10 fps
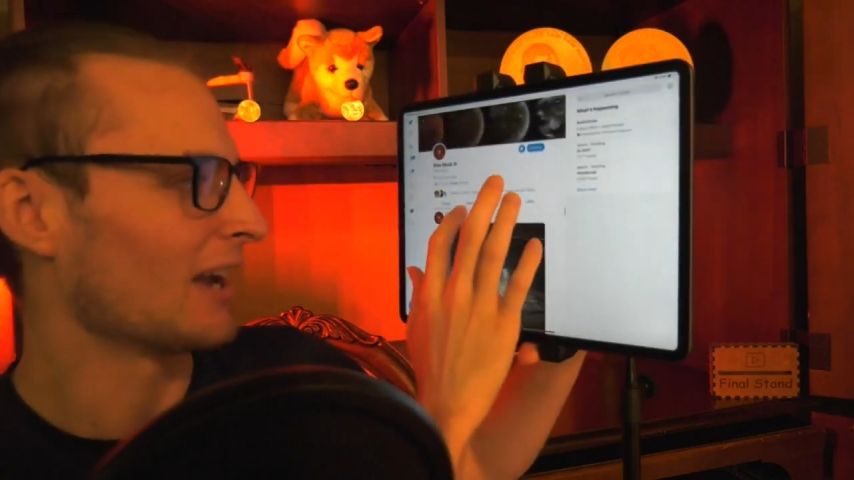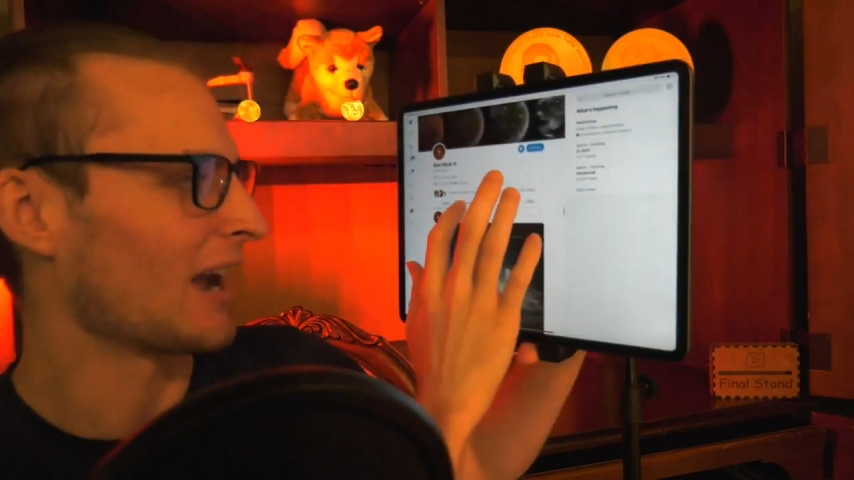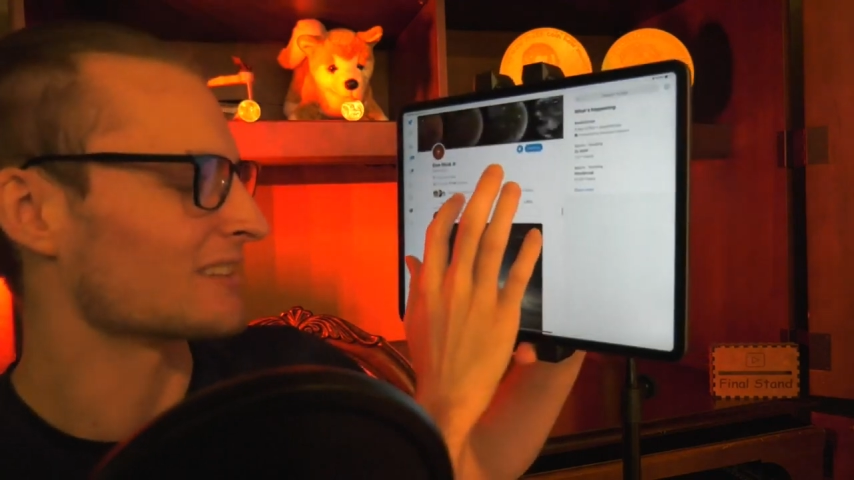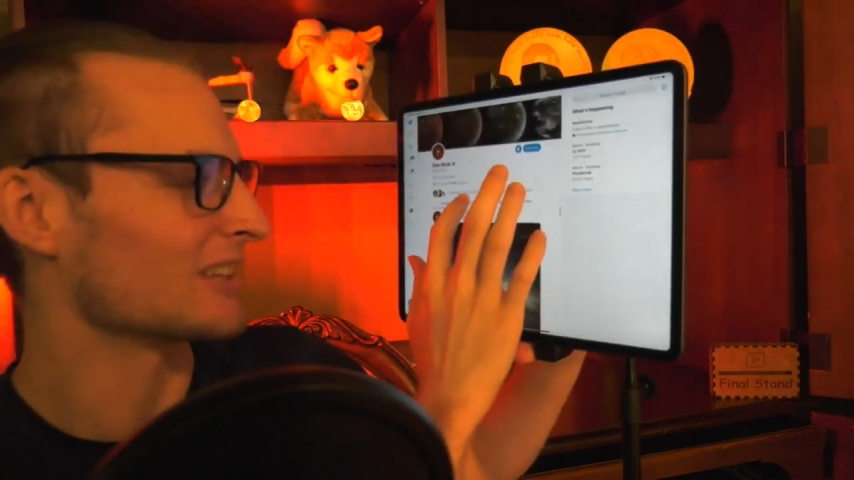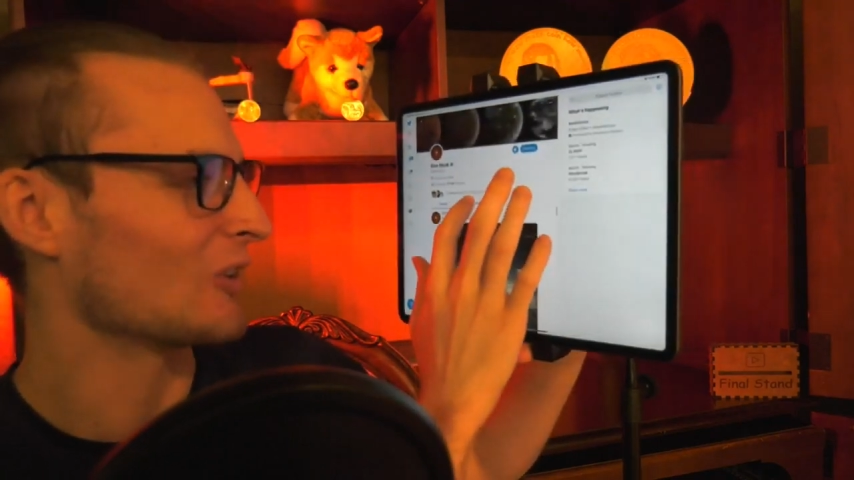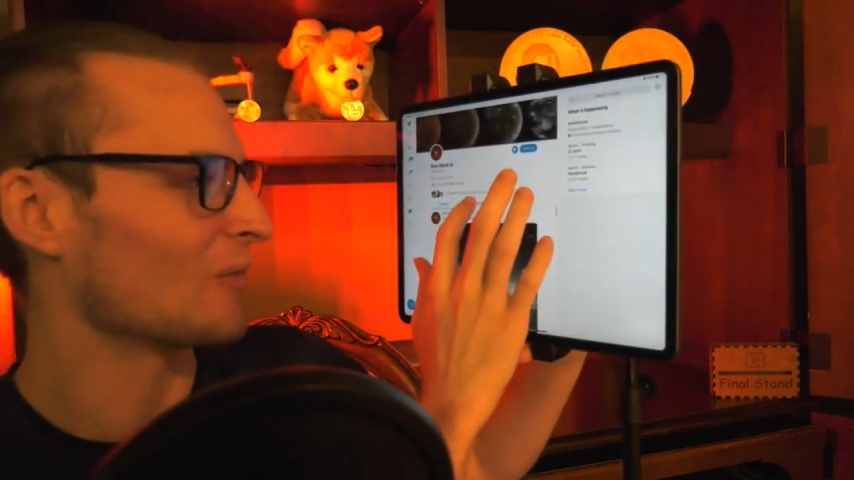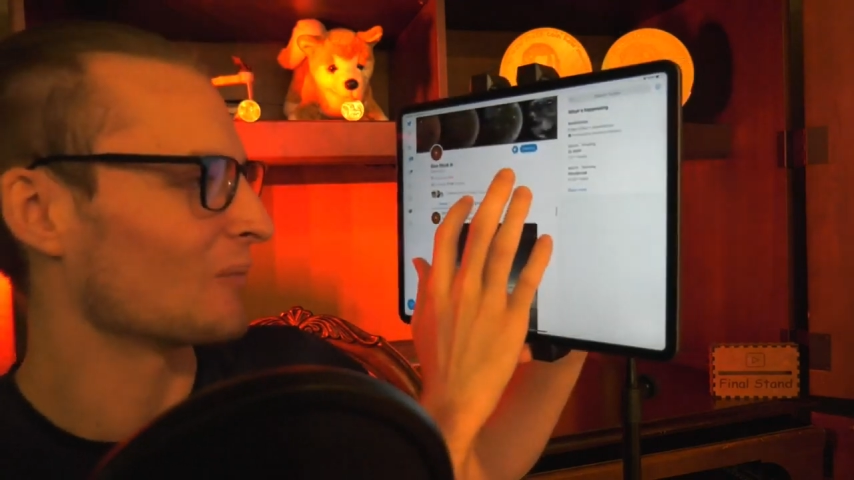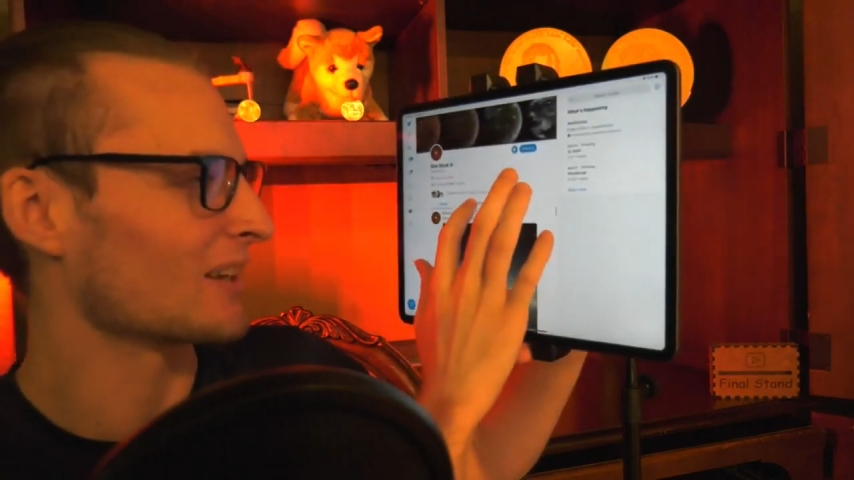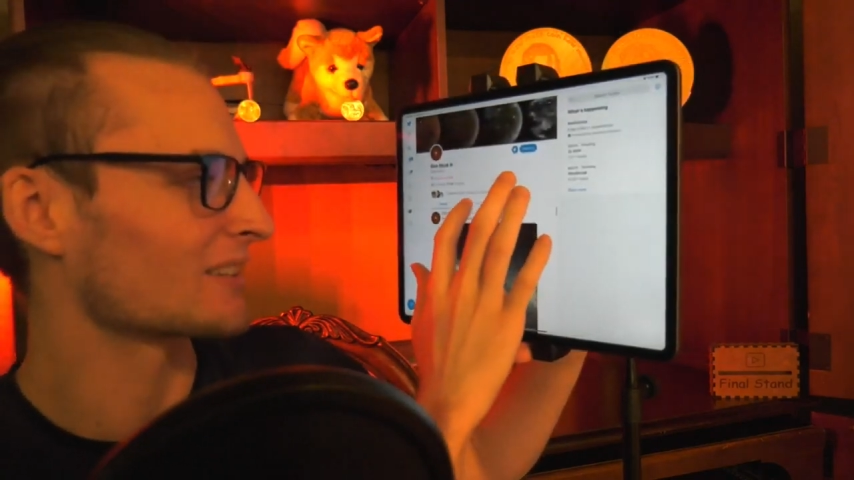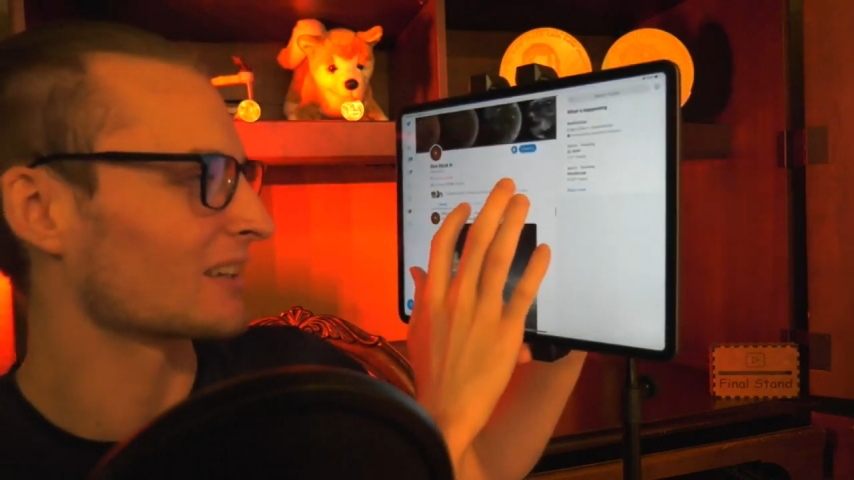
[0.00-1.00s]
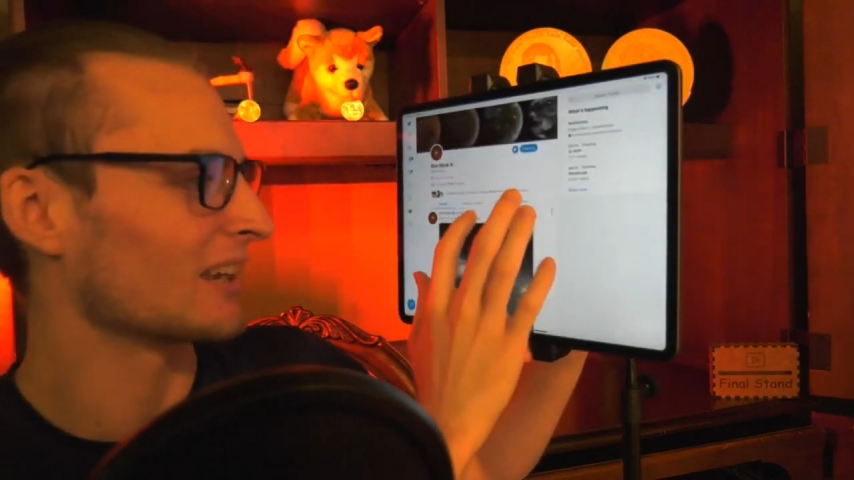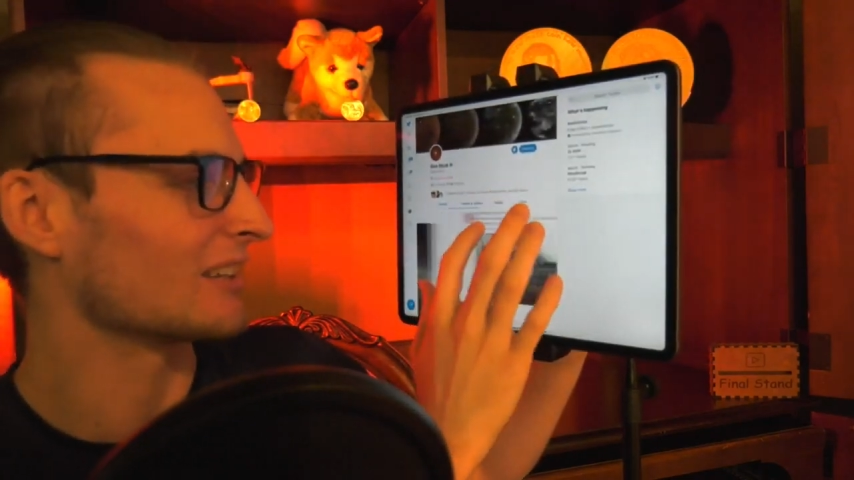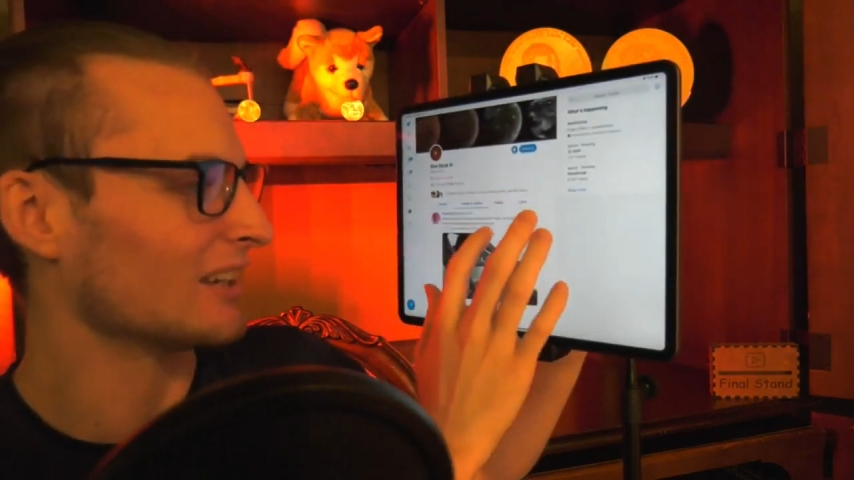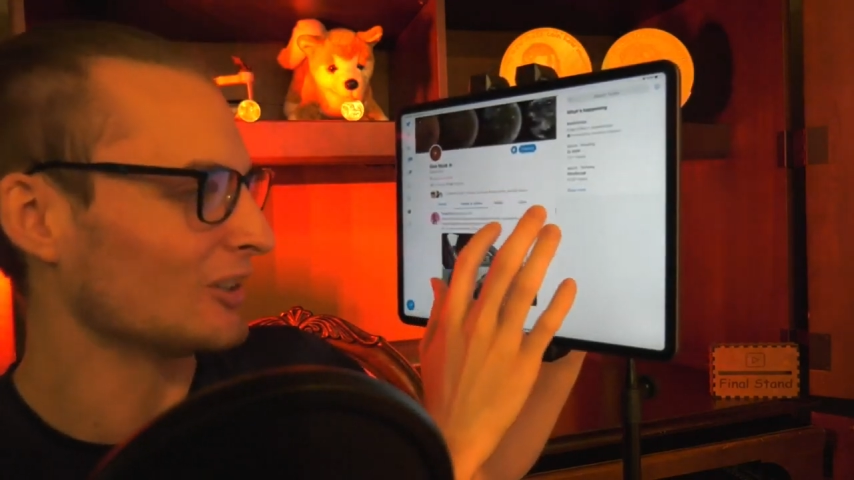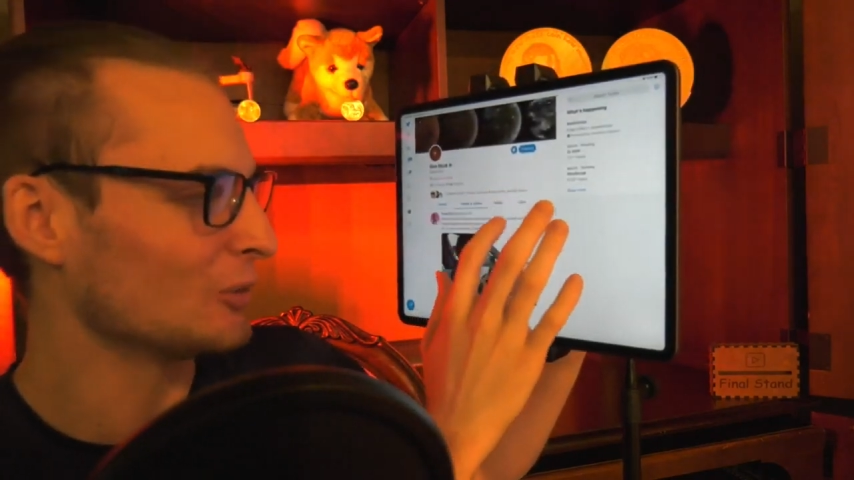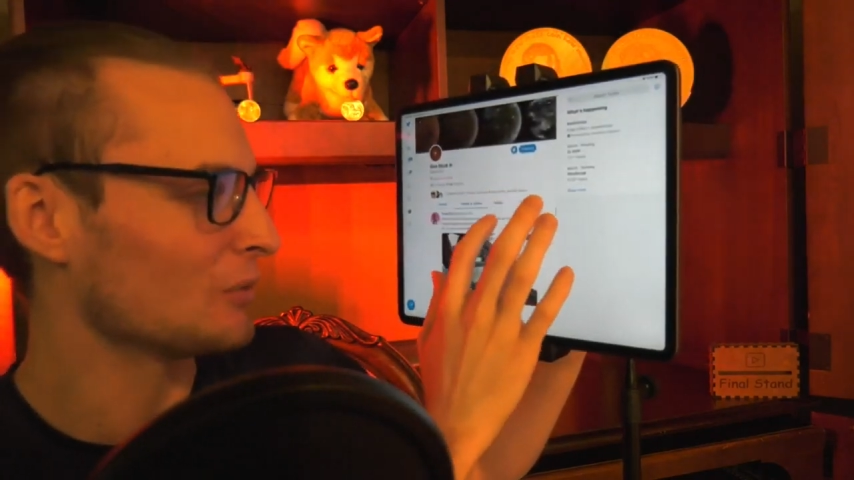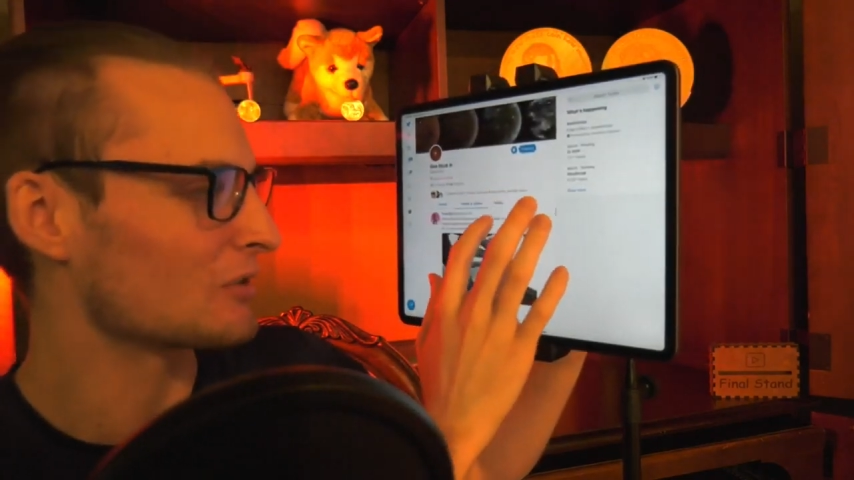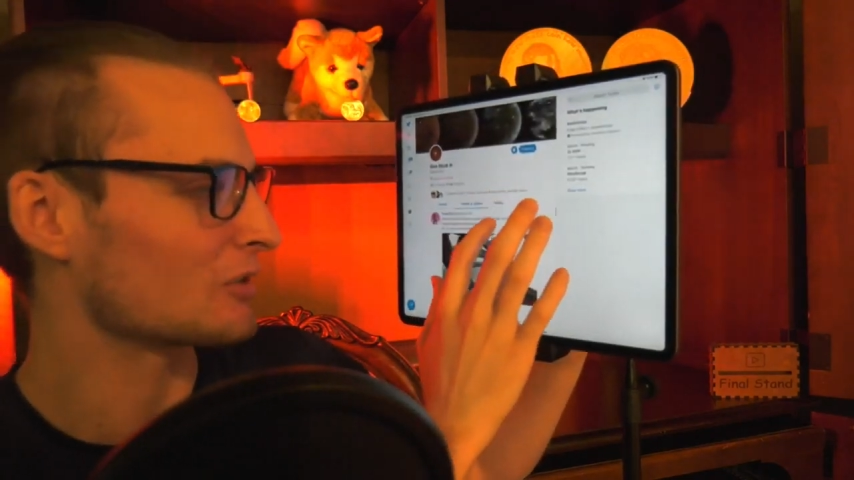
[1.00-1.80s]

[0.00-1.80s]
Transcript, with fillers: As Elon Musk continues